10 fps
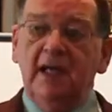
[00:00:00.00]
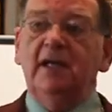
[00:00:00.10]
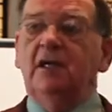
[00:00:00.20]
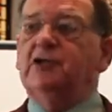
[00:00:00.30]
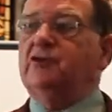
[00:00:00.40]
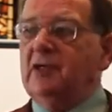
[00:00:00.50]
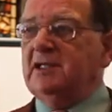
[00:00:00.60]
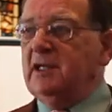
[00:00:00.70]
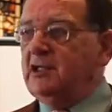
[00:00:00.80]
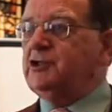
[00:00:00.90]
English
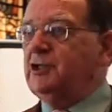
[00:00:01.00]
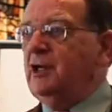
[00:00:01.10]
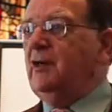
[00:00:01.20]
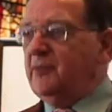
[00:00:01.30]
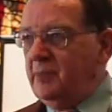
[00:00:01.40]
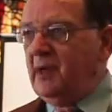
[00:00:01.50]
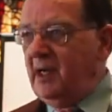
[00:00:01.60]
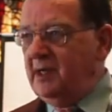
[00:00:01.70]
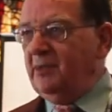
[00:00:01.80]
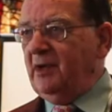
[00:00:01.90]
translation of the
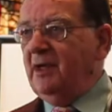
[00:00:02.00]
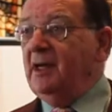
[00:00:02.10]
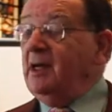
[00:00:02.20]
Bible